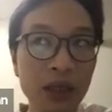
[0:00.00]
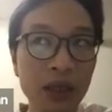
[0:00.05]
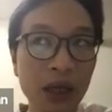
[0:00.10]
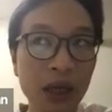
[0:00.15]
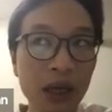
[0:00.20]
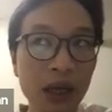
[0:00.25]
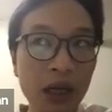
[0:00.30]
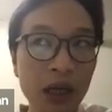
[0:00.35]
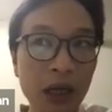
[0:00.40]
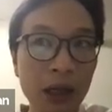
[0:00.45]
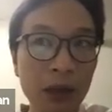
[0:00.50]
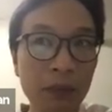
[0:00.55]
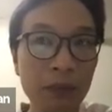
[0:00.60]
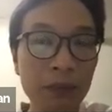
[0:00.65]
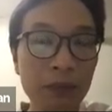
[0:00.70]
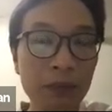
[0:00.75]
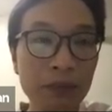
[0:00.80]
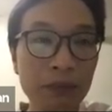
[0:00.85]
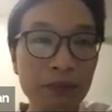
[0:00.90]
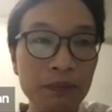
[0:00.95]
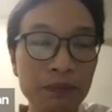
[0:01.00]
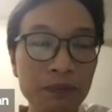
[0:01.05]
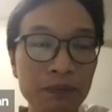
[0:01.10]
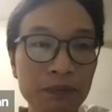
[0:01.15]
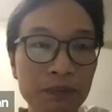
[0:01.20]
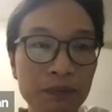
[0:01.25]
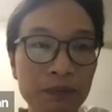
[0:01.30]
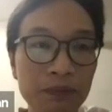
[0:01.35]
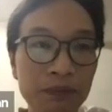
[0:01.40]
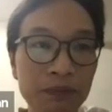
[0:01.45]
Um,
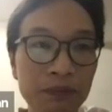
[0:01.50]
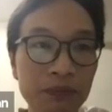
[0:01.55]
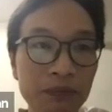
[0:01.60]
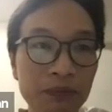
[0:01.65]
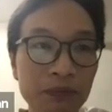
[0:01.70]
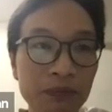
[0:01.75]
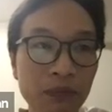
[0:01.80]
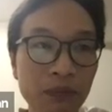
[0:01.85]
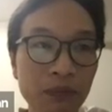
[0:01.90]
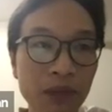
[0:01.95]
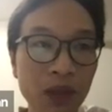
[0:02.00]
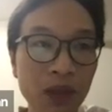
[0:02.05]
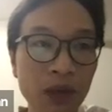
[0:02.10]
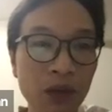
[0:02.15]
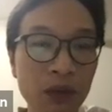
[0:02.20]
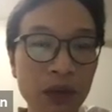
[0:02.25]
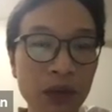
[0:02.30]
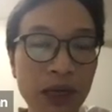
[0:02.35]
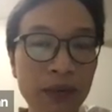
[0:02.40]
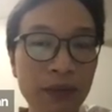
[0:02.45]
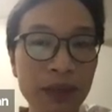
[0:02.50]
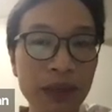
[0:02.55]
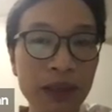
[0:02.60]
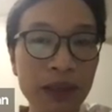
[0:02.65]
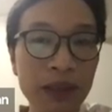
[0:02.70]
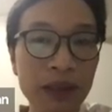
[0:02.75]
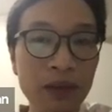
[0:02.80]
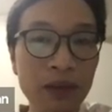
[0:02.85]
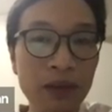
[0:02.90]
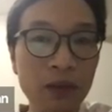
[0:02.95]
we have
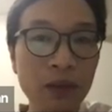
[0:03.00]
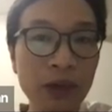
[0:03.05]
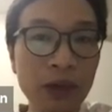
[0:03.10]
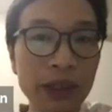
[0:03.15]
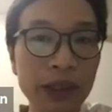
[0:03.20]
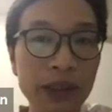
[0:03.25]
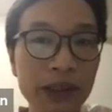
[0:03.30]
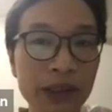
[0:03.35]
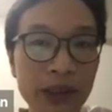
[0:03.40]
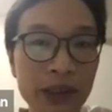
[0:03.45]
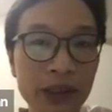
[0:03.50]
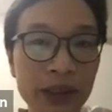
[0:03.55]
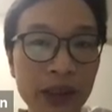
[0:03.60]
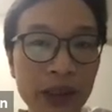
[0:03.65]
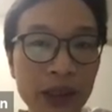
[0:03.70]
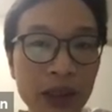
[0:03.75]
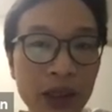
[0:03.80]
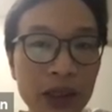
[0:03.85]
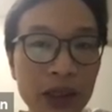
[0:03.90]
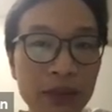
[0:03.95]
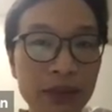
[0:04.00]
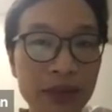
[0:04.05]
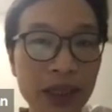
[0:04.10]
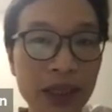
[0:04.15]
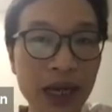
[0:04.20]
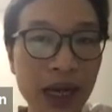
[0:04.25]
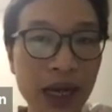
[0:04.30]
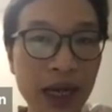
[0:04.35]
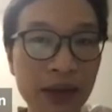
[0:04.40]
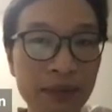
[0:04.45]
been wasting a lot of
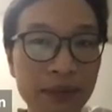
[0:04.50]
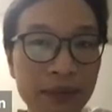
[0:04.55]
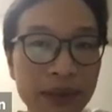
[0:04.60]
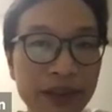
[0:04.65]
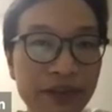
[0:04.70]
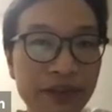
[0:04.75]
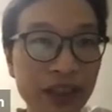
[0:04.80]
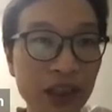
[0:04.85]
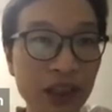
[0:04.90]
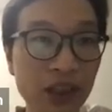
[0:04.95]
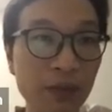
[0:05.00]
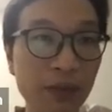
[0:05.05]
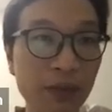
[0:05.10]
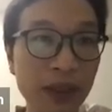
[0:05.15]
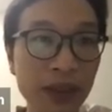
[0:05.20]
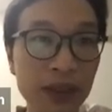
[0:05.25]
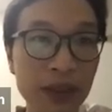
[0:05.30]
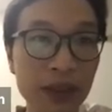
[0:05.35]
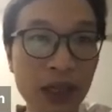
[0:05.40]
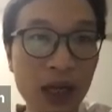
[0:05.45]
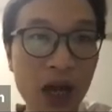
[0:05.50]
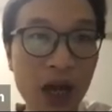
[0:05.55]
time developing the